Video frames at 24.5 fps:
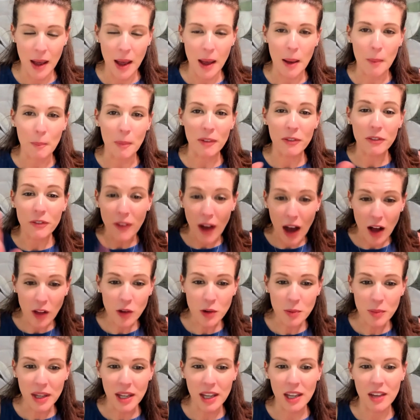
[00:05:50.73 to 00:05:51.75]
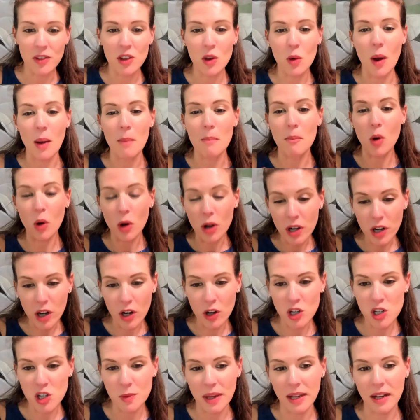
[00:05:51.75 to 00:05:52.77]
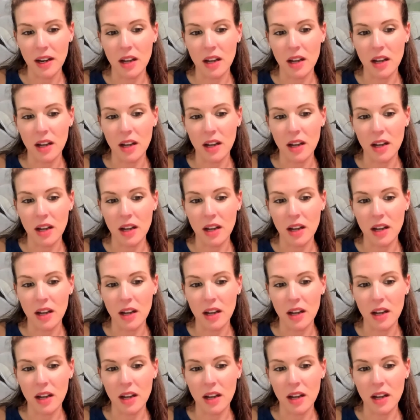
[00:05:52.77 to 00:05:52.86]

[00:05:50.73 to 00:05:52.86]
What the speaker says: But follow me if you want more encouragement